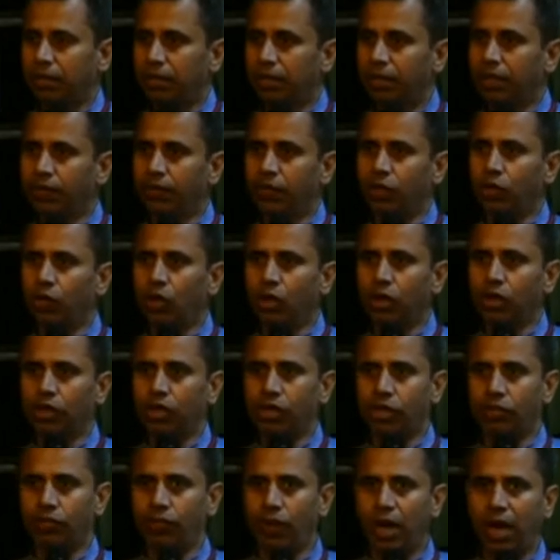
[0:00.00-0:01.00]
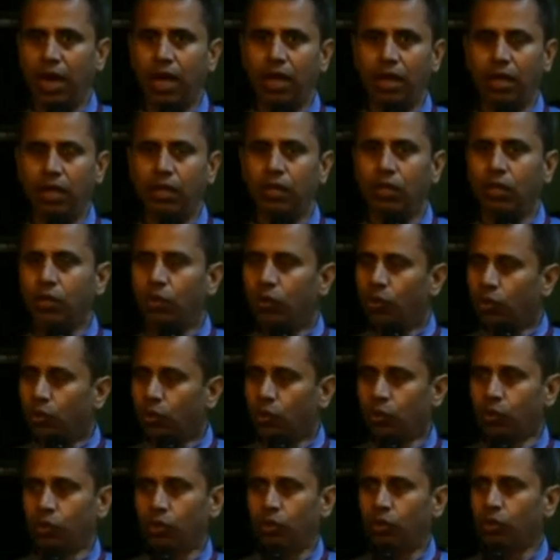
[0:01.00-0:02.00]
They were called Twa,
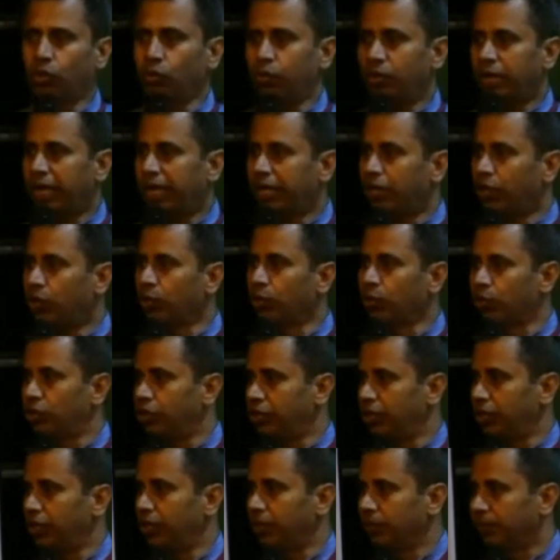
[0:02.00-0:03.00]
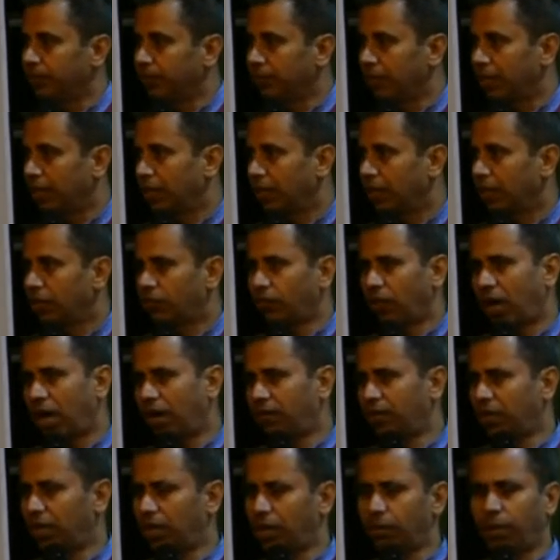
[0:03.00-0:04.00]
Hutu, and Tutsi.
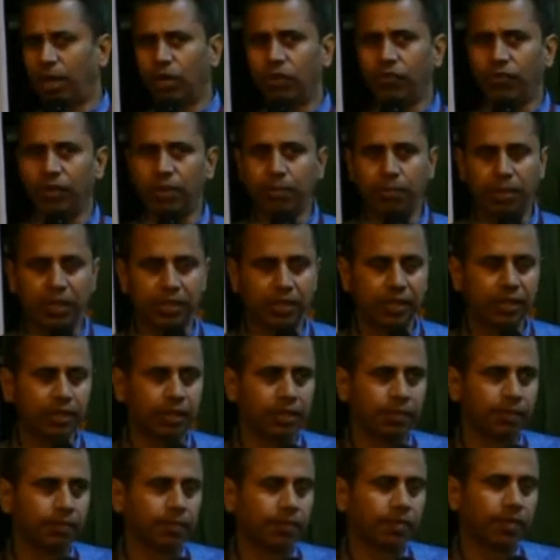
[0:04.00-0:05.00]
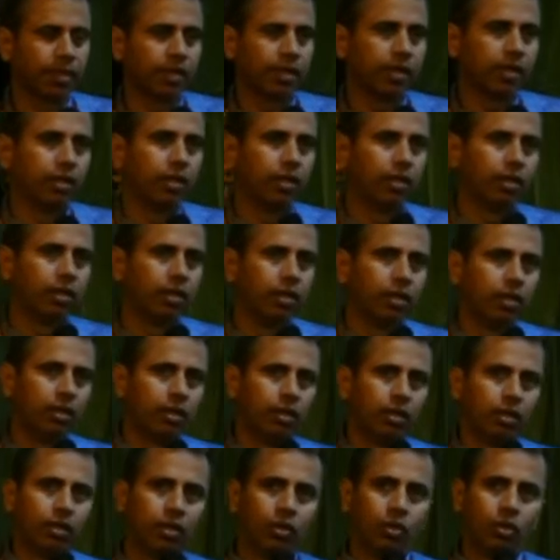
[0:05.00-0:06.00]
Twa were about 1%,
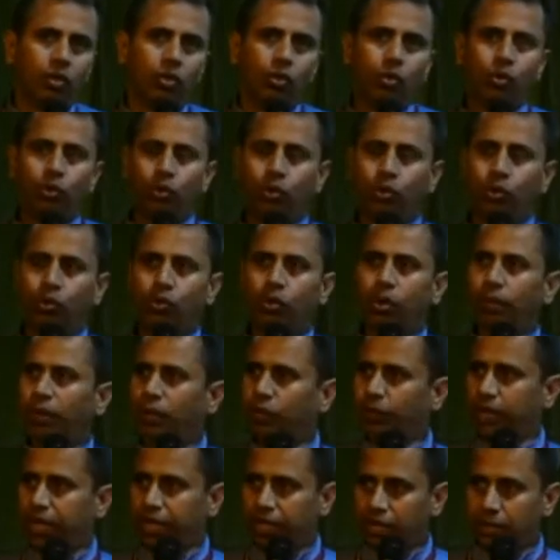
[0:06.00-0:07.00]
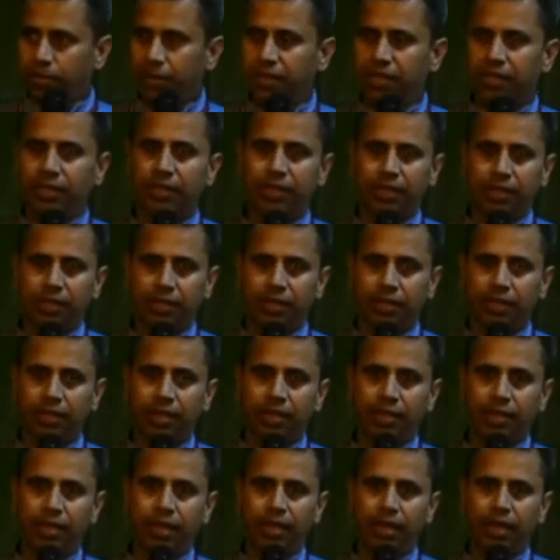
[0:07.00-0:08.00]
Hutu about 80%,
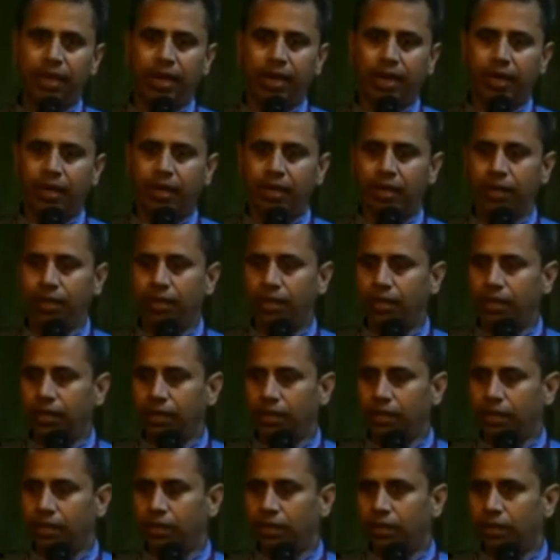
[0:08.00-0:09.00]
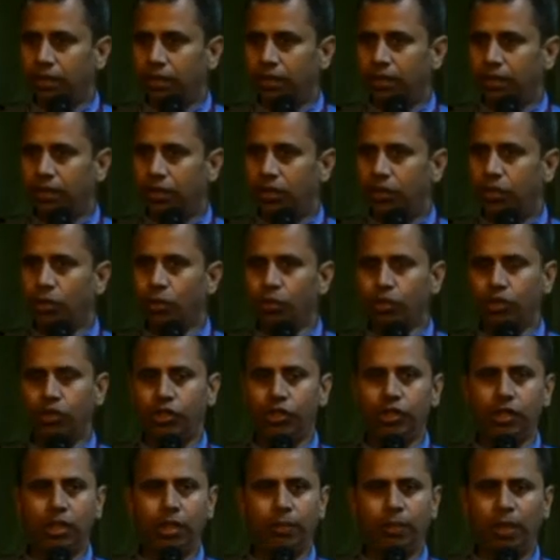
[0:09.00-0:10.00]
and
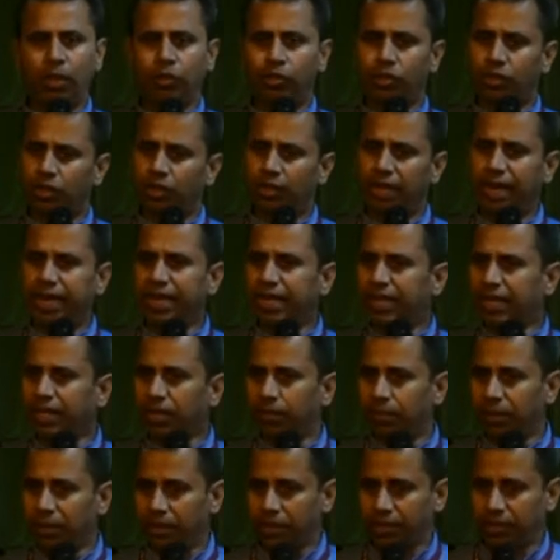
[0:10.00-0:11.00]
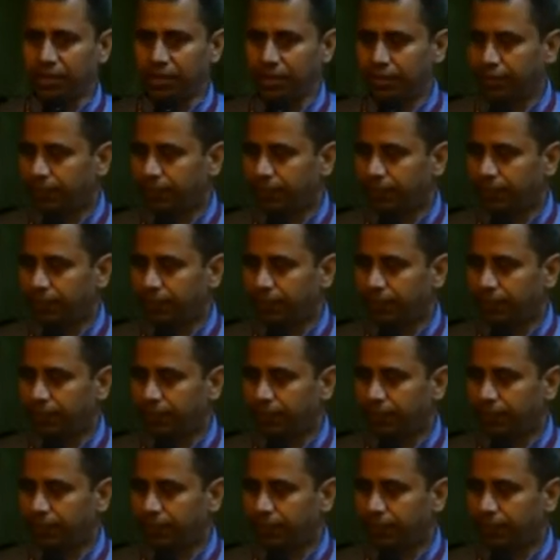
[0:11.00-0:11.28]
Tutsi about 19%.